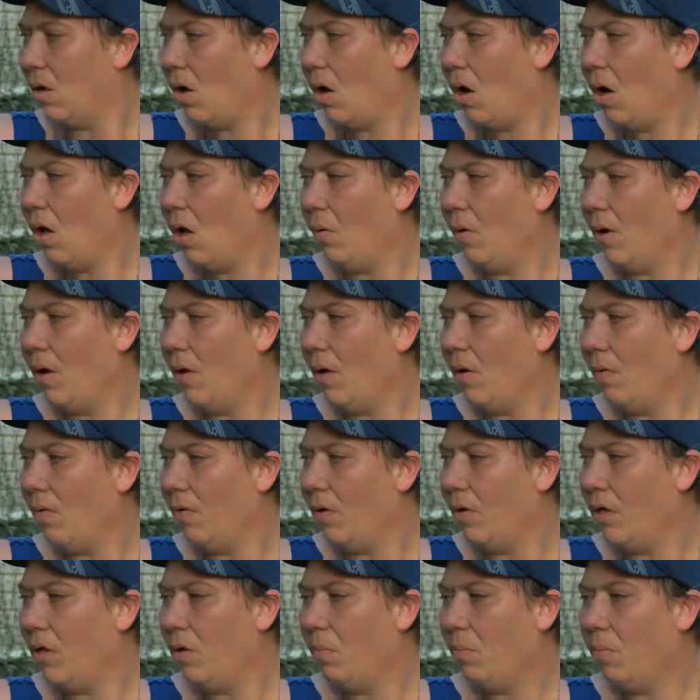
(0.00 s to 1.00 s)
all the way over
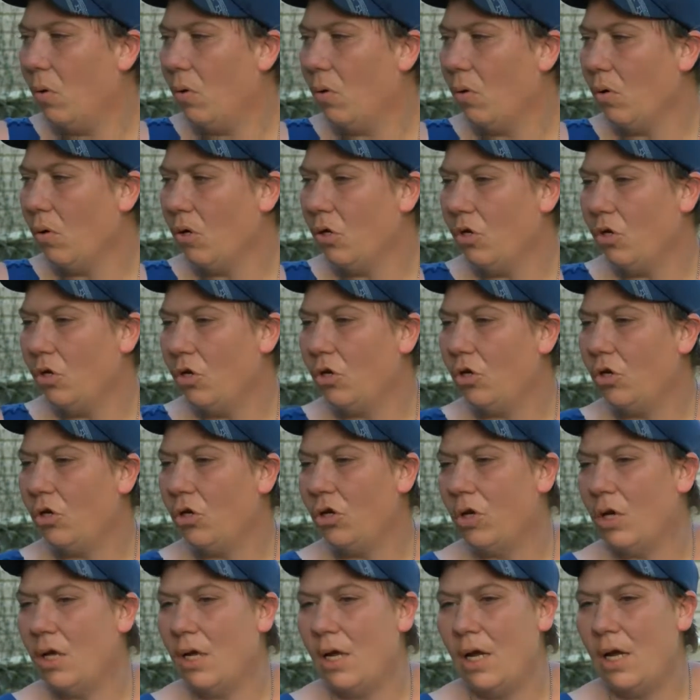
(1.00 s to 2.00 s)
to the porch.
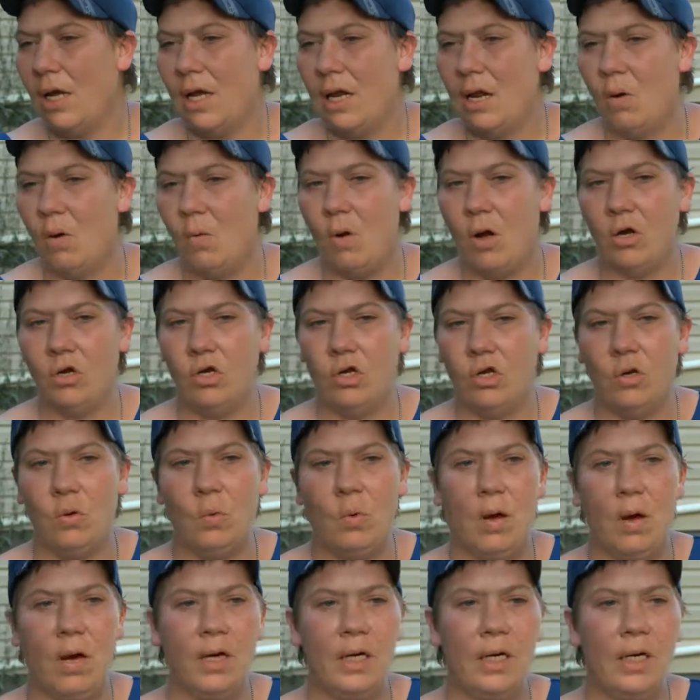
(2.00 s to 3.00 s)
And I watched her
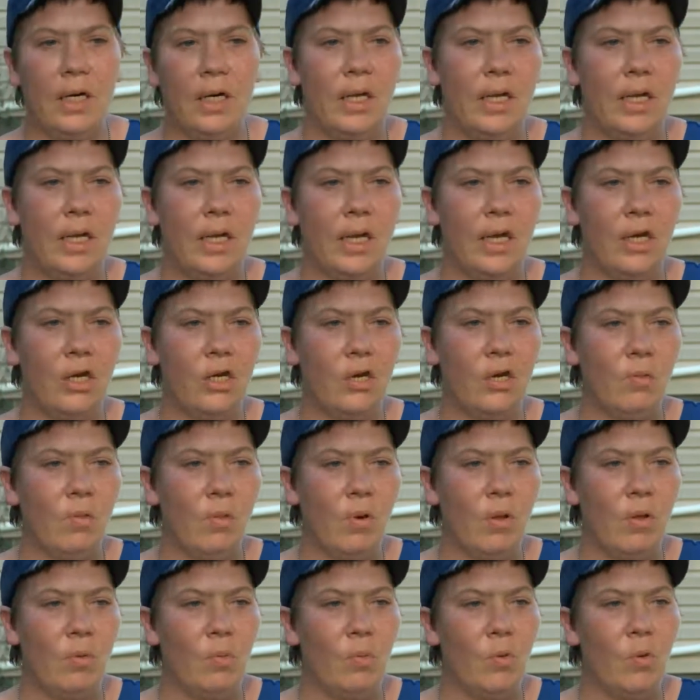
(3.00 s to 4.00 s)
walk into the kitchen
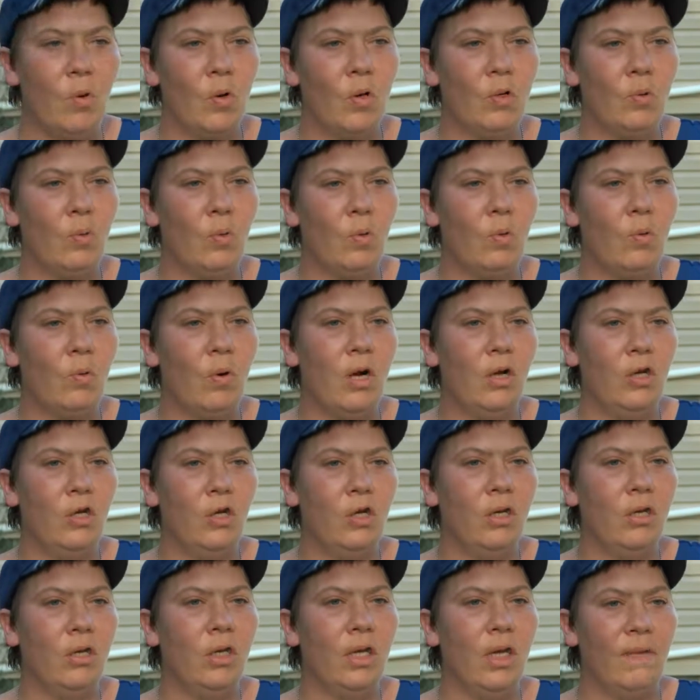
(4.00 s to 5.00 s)
where the boys were
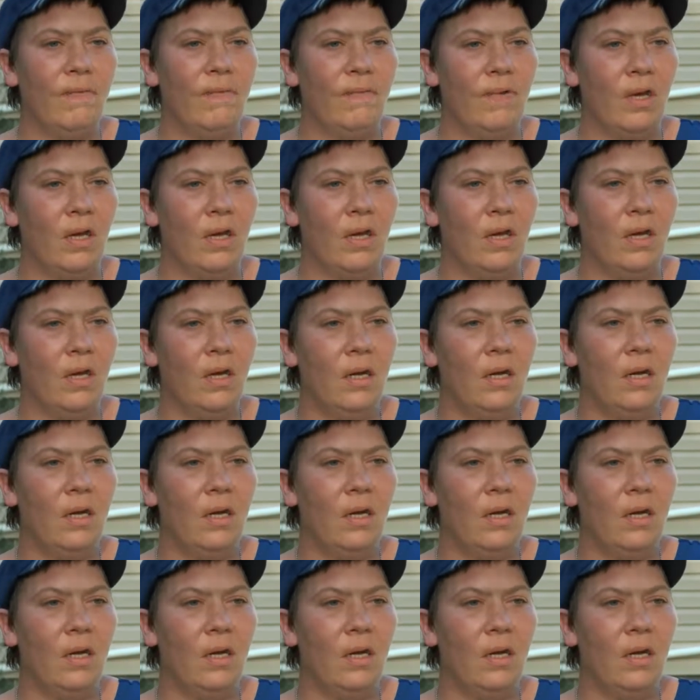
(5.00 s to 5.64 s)
watching TV.